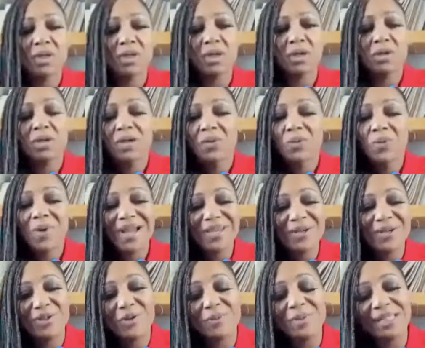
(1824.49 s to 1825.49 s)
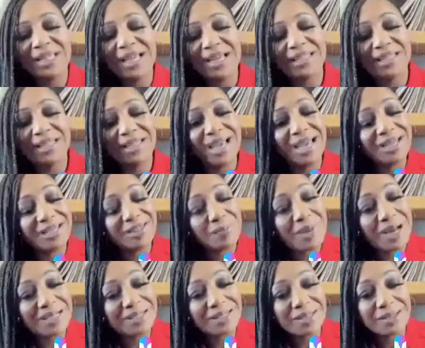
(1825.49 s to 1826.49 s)
No. Why you do me like that? That is
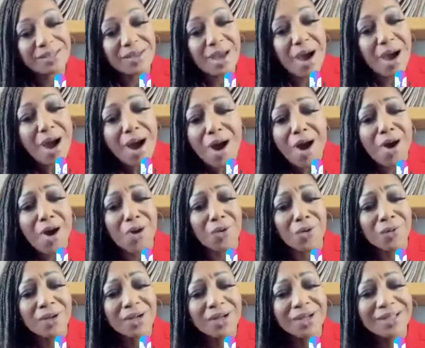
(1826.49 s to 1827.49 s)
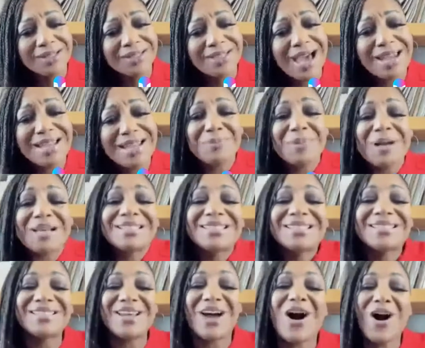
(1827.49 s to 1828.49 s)
my song. That is my
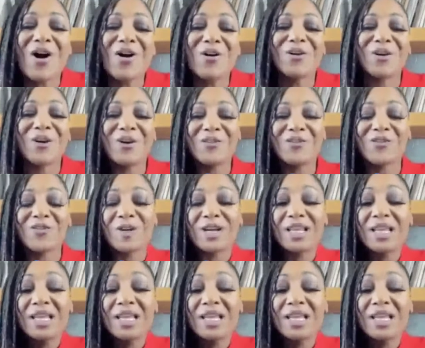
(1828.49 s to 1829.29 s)
song, girlfriend.